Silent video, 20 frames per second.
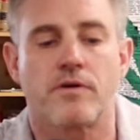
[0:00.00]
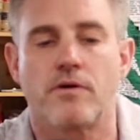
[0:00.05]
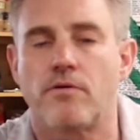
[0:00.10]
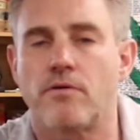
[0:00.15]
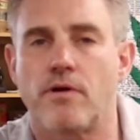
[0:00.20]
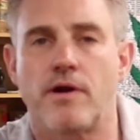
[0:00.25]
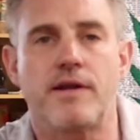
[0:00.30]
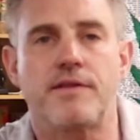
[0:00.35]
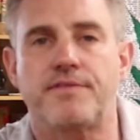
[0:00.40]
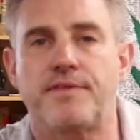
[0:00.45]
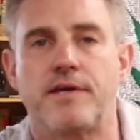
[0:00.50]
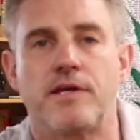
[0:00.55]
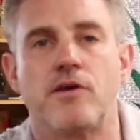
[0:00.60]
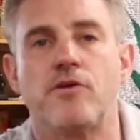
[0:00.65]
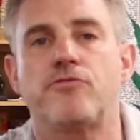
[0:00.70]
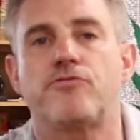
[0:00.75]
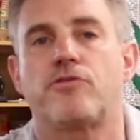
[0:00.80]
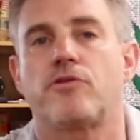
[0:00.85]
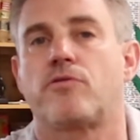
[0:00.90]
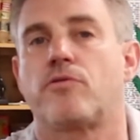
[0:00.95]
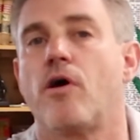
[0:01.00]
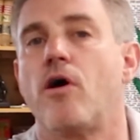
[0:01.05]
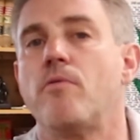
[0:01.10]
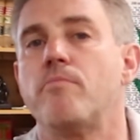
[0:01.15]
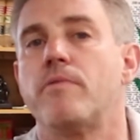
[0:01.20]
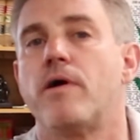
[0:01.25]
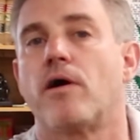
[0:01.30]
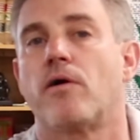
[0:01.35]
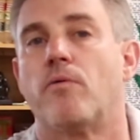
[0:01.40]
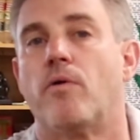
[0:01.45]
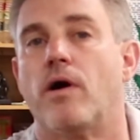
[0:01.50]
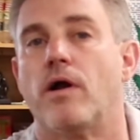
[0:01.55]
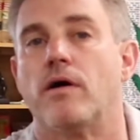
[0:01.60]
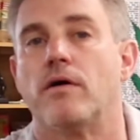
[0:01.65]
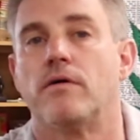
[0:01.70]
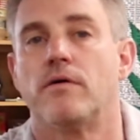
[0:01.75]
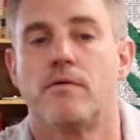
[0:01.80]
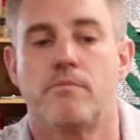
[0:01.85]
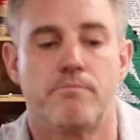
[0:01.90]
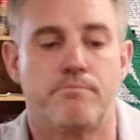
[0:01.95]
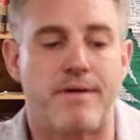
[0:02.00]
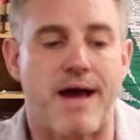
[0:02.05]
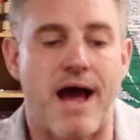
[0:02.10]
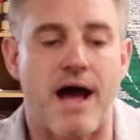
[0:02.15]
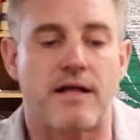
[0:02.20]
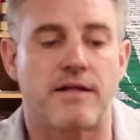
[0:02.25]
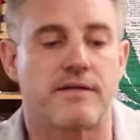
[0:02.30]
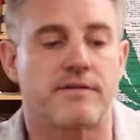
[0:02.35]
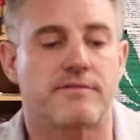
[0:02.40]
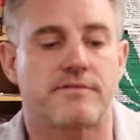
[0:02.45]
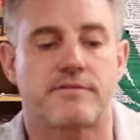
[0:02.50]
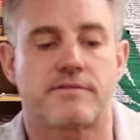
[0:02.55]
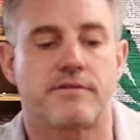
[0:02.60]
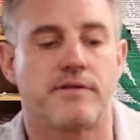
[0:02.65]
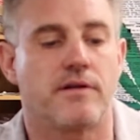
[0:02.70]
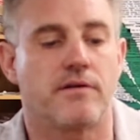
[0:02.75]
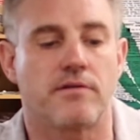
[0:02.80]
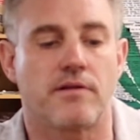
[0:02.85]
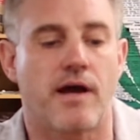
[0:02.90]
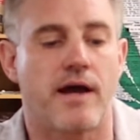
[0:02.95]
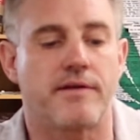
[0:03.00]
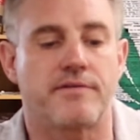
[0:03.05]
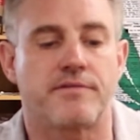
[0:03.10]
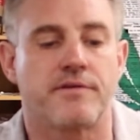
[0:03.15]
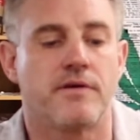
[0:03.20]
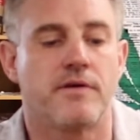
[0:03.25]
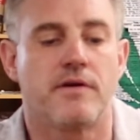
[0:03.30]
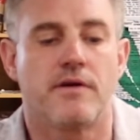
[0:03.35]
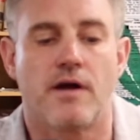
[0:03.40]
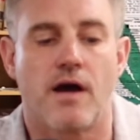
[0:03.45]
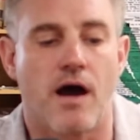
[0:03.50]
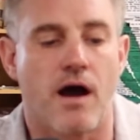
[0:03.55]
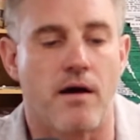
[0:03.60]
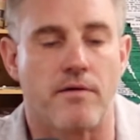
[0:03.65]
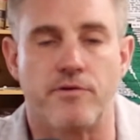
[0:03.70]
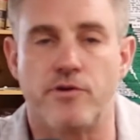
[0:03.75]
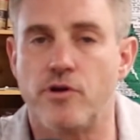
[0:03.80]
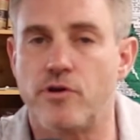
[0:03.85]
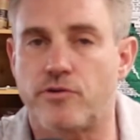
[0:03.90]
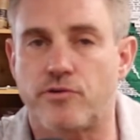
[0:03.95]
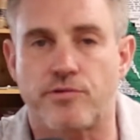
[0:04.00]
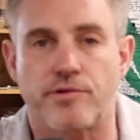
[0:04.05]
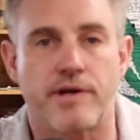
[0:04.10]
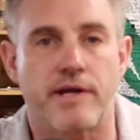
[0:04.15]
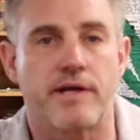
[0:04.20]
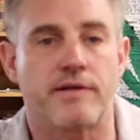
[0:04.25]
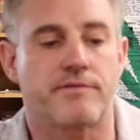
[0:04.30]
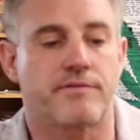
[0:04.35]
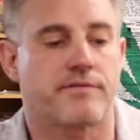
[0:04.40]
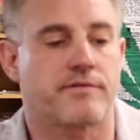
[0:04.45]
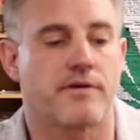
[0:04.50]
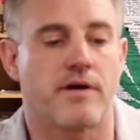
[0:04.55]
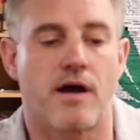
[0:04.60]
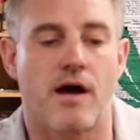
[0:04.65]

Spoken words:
or anything used to grow marijuana, ballasts, lights, nutrients,